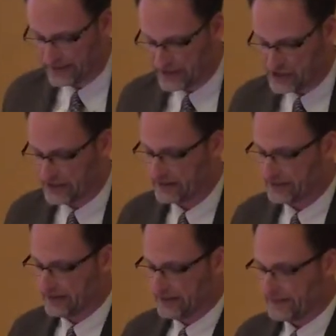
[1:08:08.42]
religion
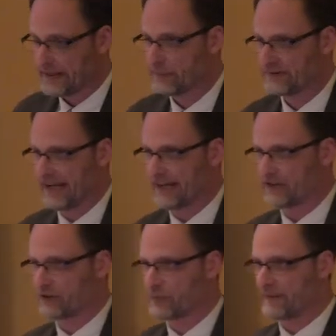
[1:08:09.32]
that was
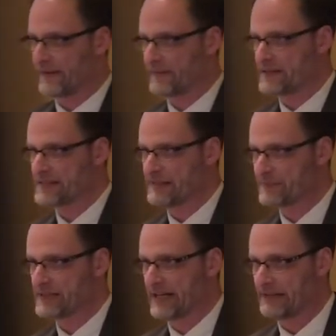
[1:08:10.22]
anchored within the
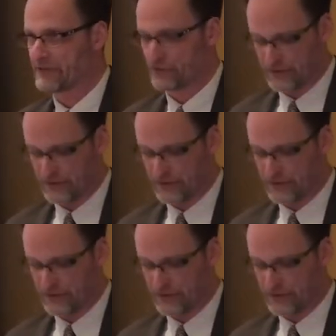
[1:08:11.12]
deep time of